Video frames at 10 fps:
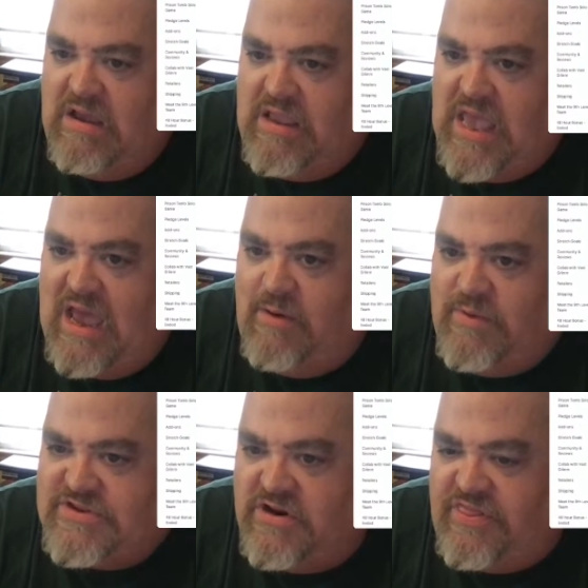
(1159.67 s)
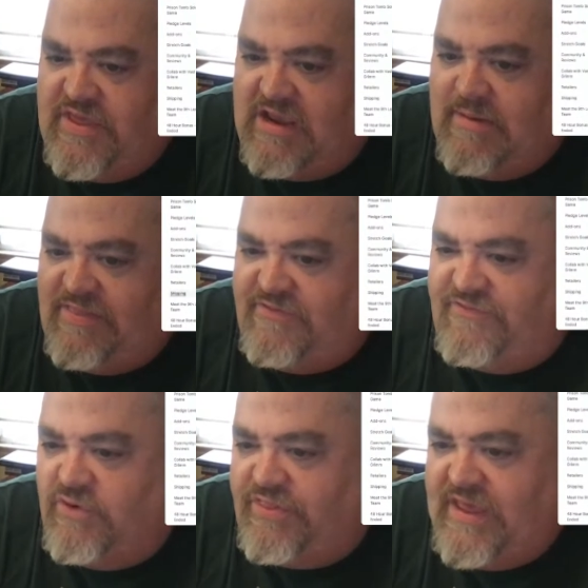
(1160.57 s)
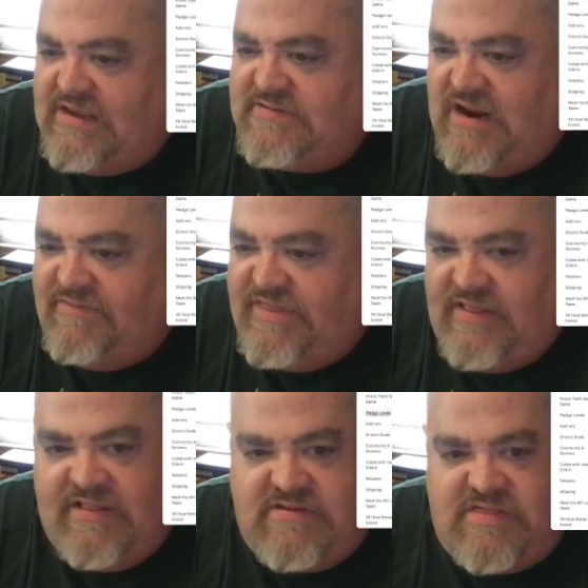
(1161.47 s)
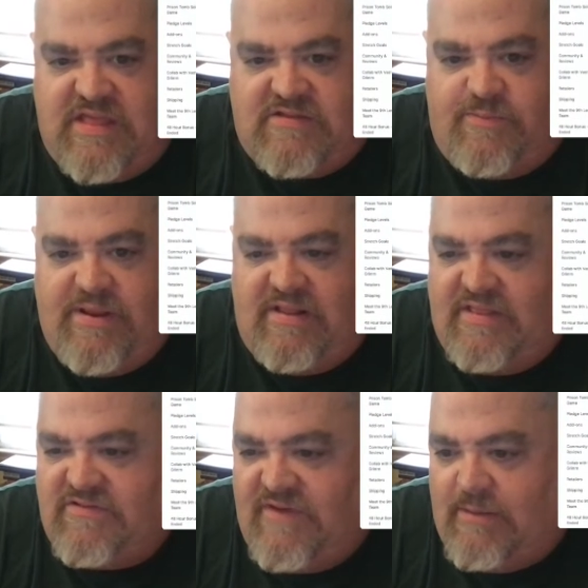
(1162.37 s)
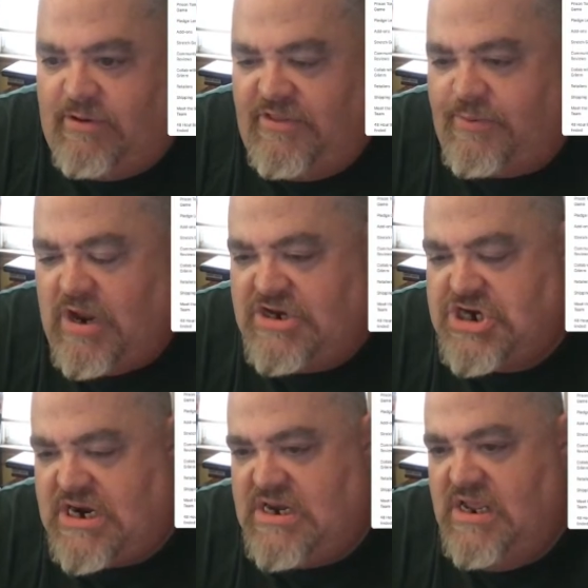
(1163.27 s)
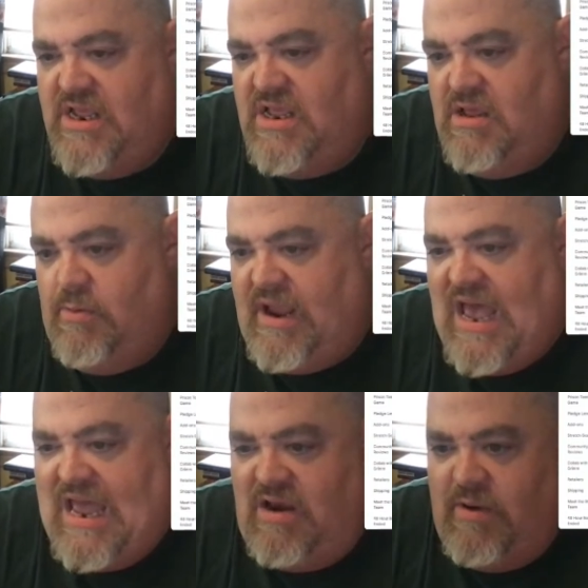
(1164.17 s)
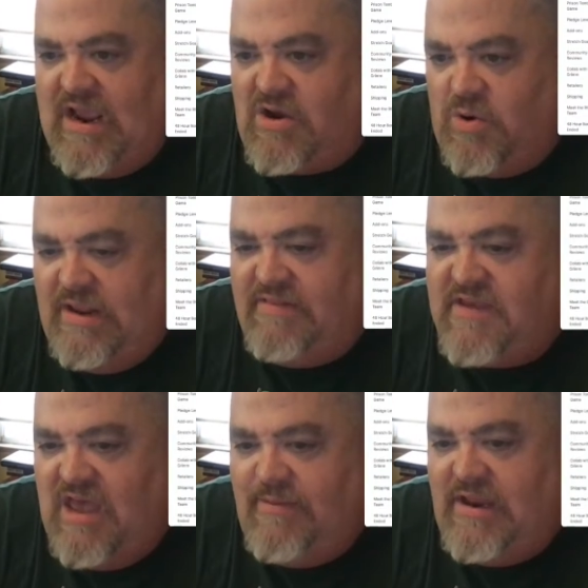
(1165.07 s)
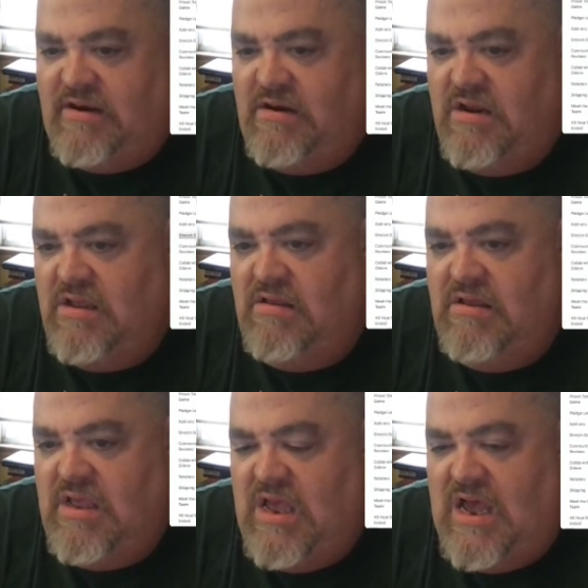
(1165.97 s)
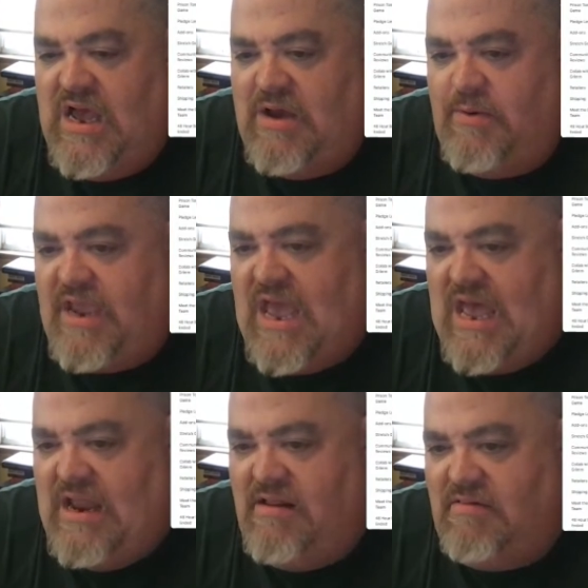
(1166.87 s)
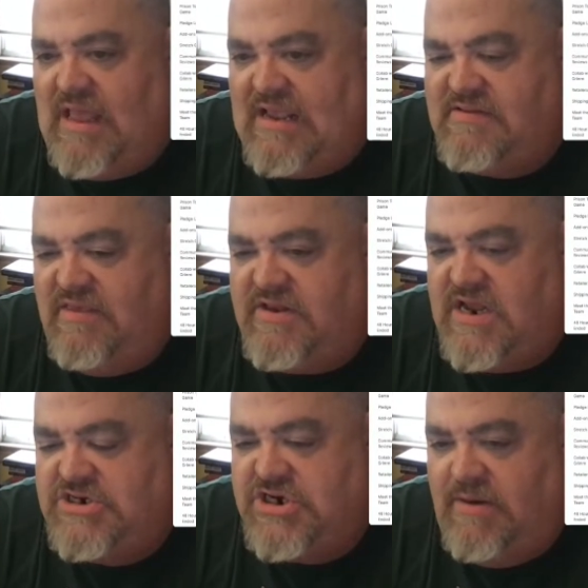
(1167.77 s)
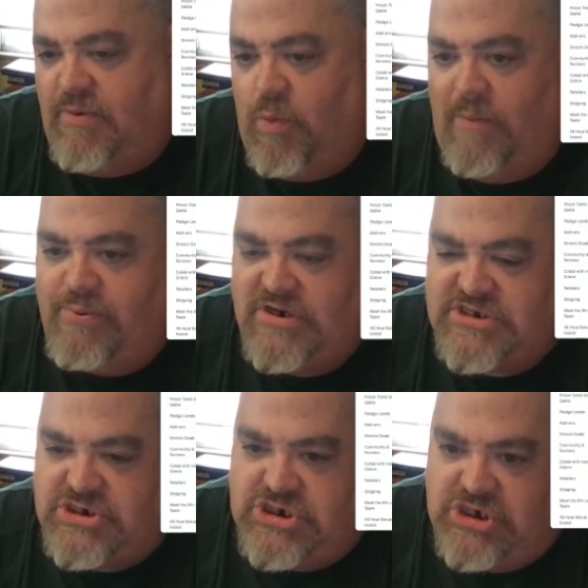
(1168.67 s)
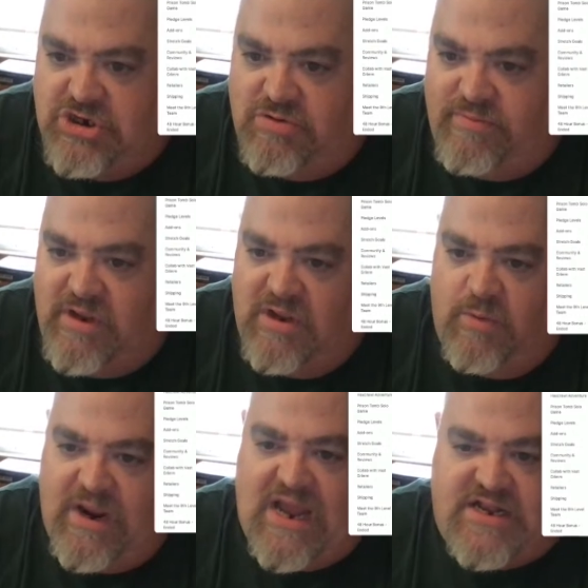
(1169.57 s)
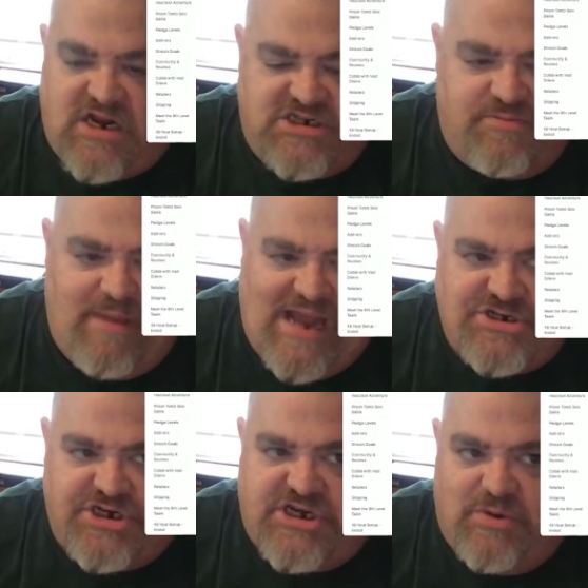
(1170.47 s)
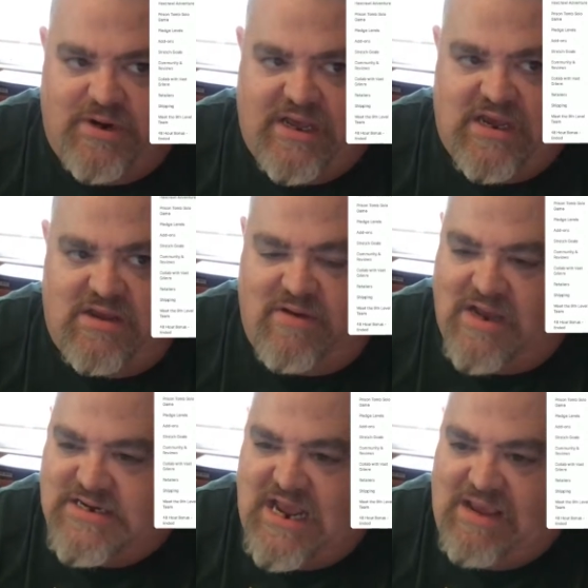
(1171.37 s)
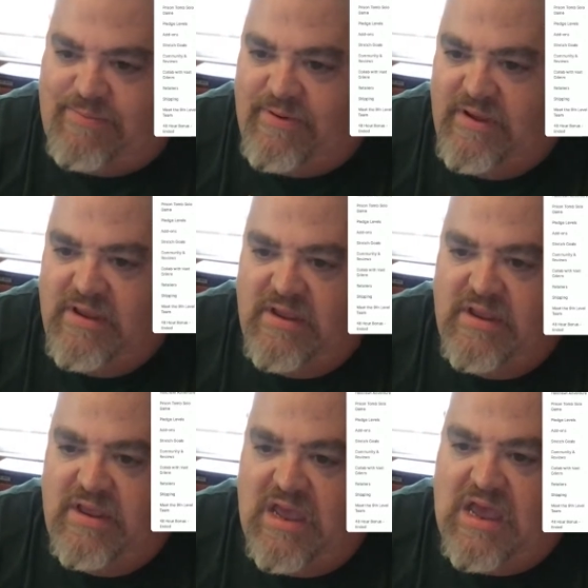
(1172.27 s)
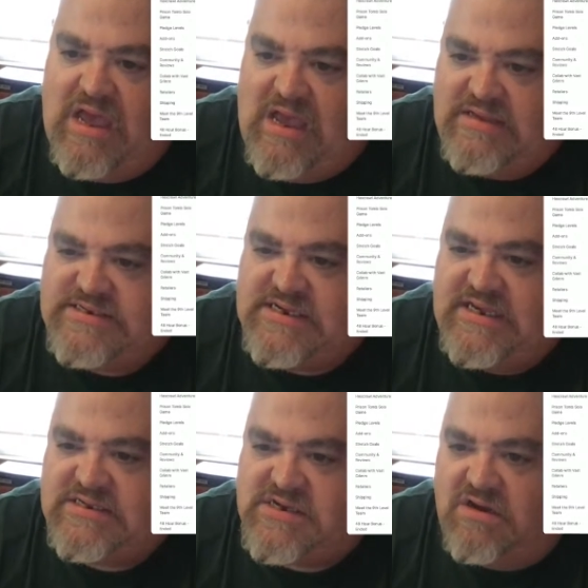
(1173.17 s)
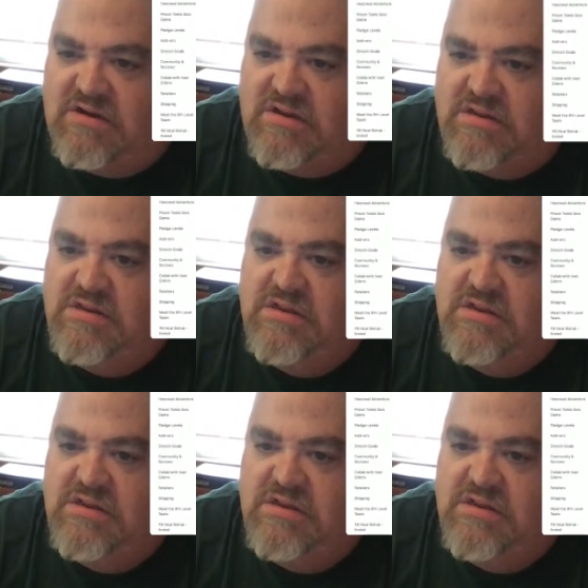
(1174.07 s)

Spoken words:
Yeah, and we started to think about the full things and everything that's available in the project. We got coins coming. We got Legacy of the Dungeon #1 Prison Tomb. We got Dungeon Magic doing a tape. City of Skull.